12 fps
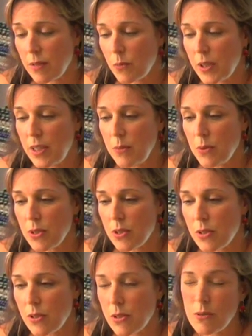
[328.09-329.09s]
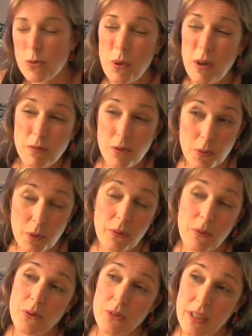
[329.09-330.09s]
when he was 12 going on
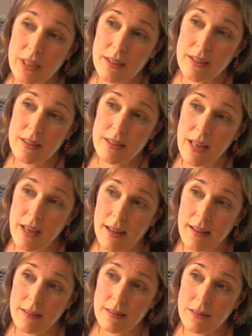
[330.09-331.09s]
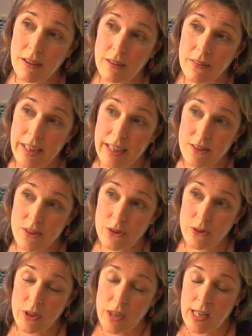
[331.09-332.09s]
13, his dad died of cancer,